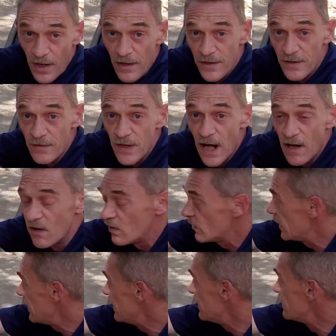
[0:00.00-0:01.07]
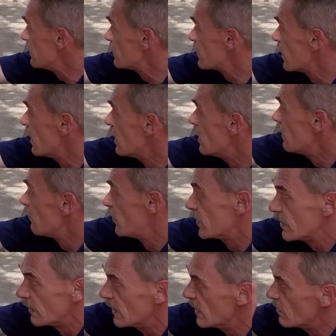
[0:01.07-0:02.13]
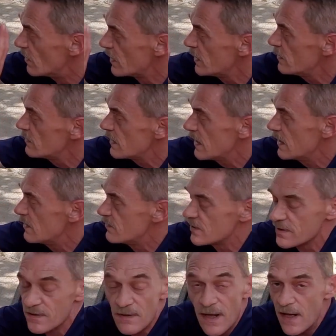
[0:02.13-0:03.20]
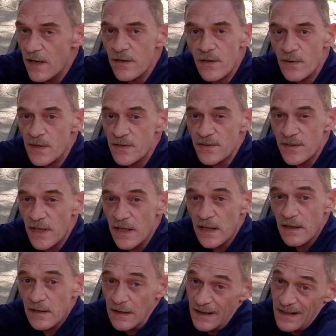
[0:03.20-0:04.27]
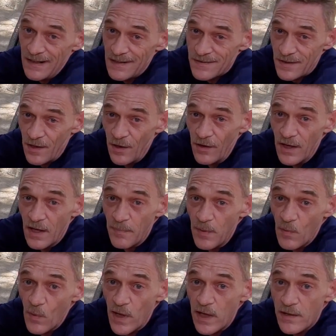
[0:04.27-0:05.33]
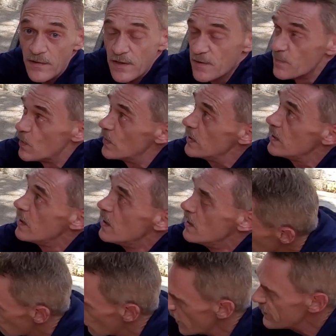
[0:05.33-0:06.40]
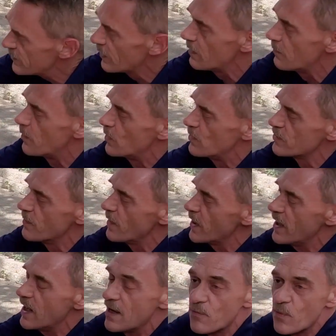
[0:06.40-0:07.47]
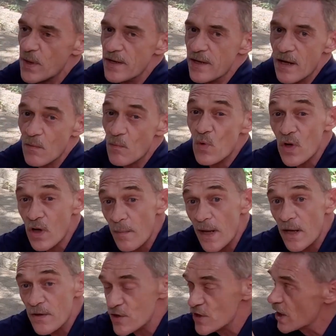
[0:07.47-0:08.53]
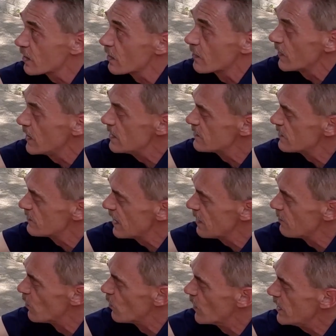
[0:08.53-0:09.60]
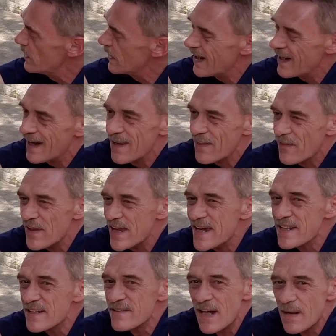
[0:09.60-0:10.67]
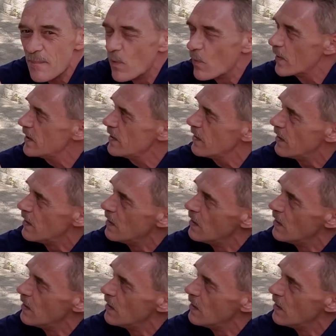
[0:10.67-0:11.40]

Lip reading: going to do now is put the lid on it and just let it do its thing. It's a hurry up and wait at this point. We'll wait till it burns about halfway down. We'll come out and check our grains at that point. I think at that point,